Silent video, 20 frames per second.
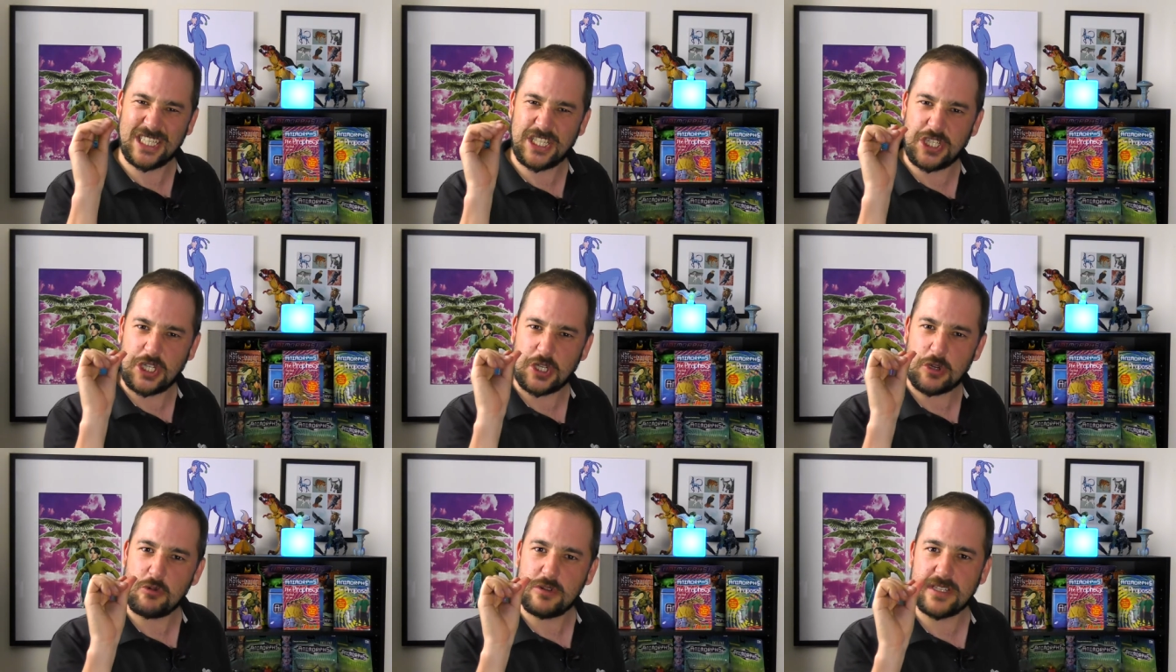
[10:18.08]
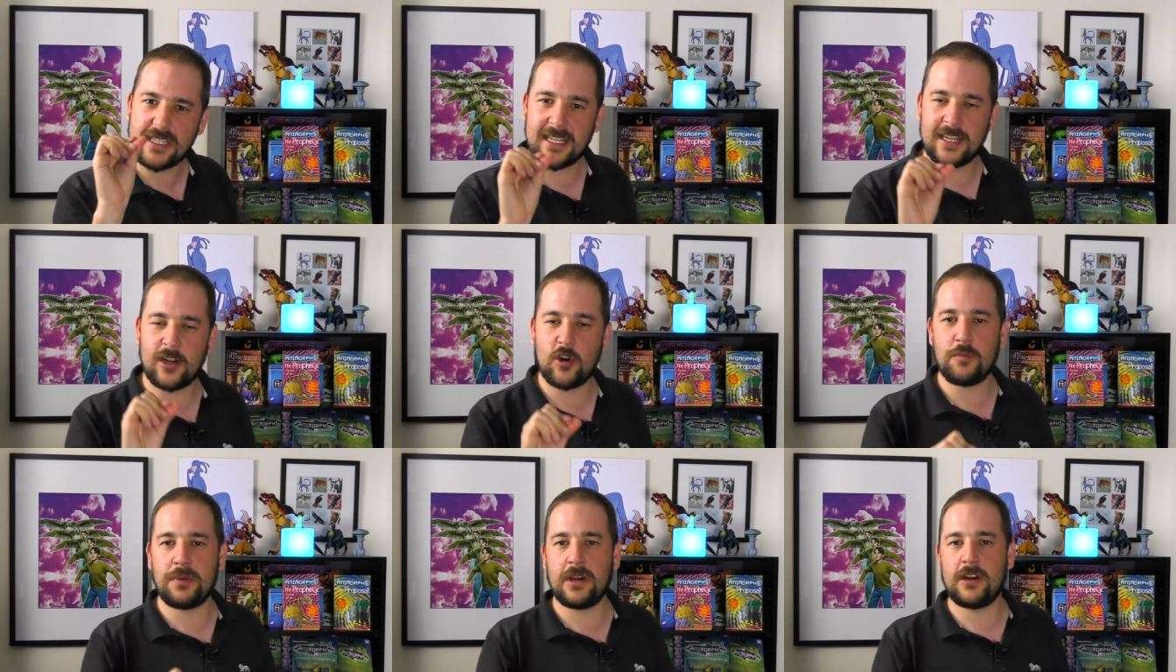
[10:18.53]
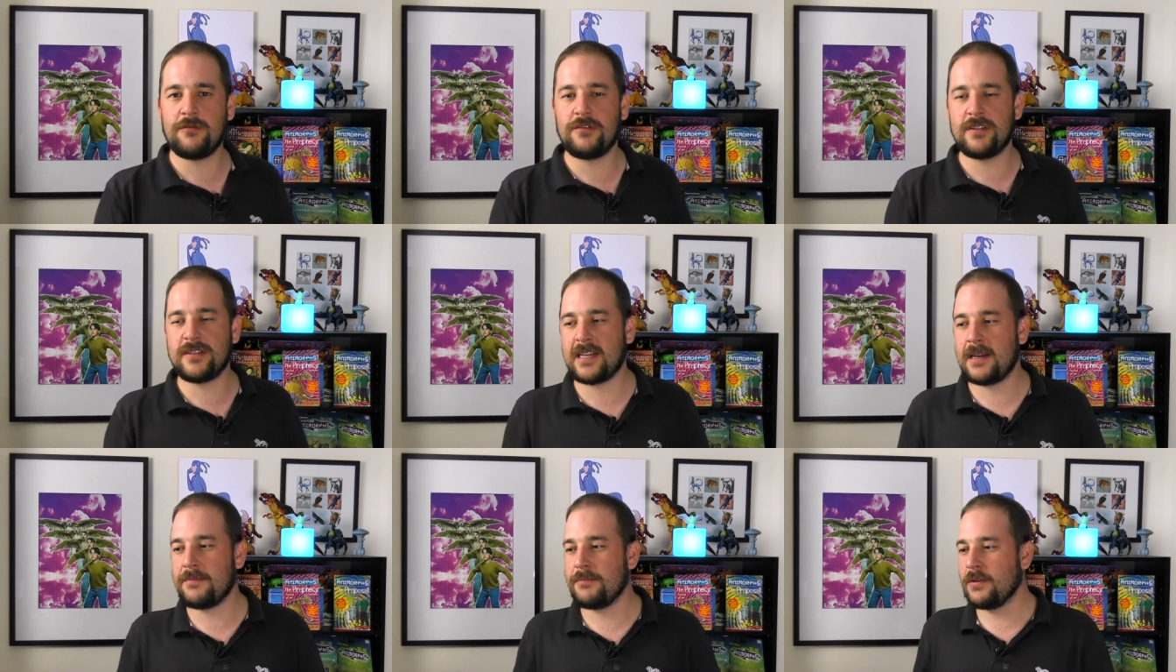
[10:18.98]
juicy little bit of
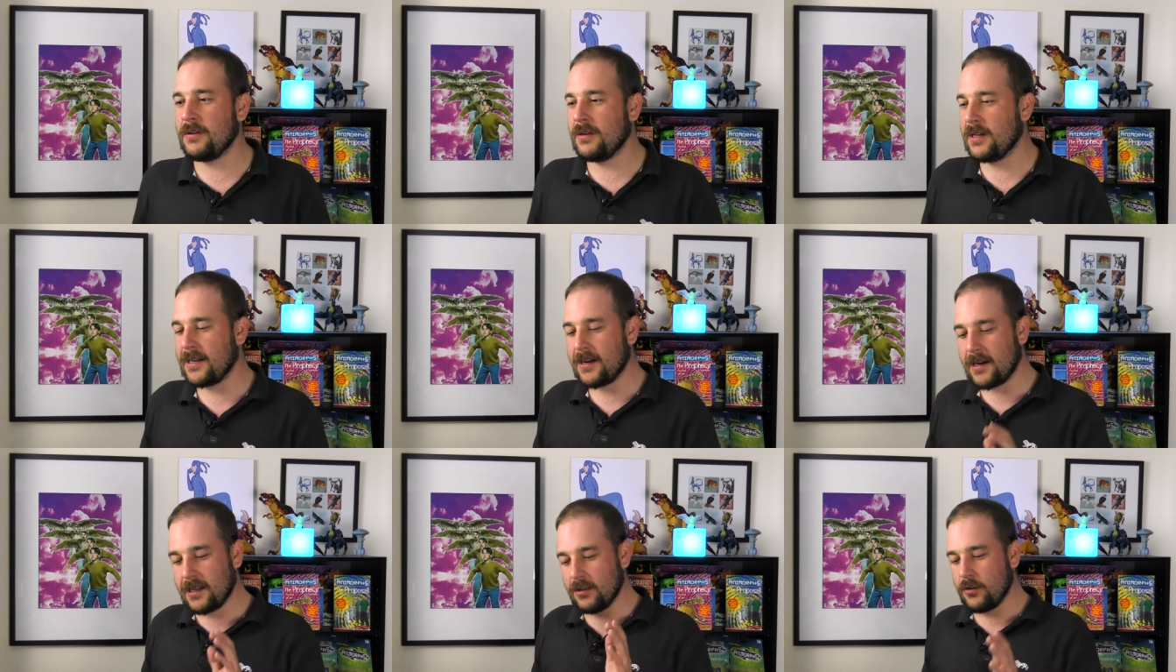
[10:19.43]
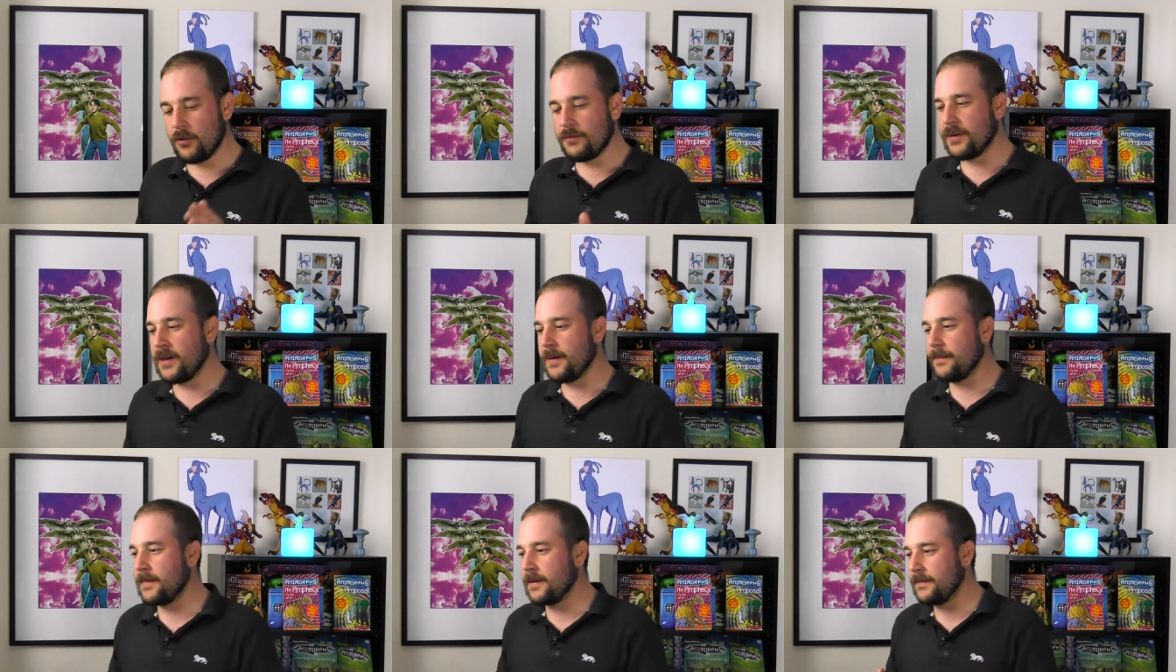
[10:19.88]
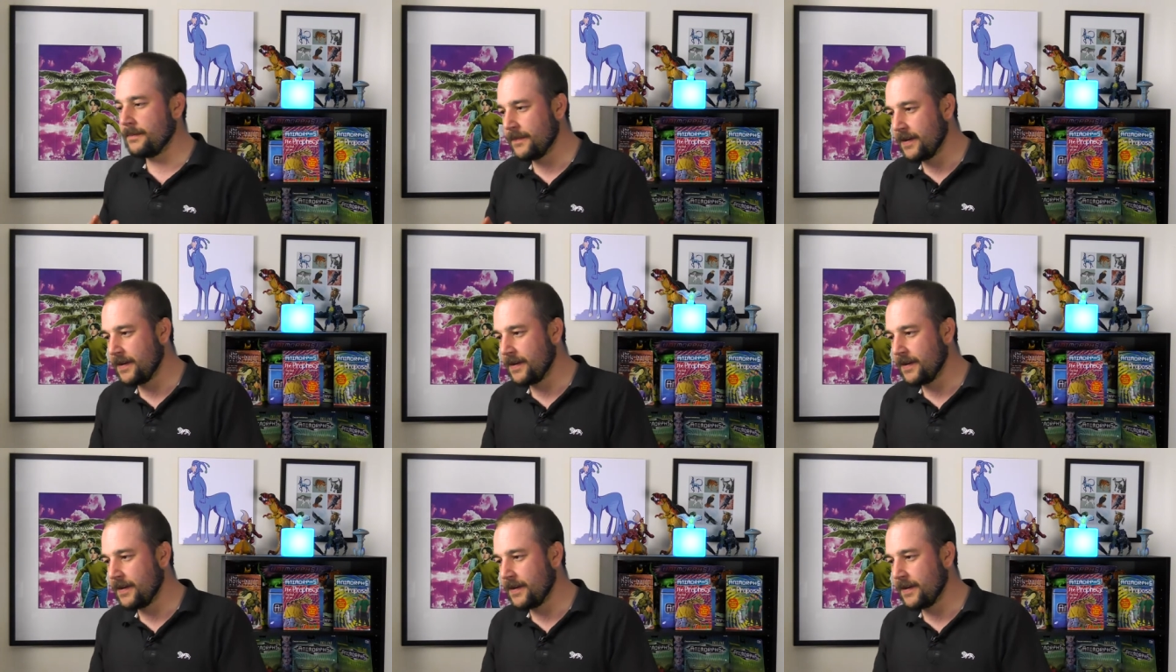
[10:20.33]
resentment, and I love it.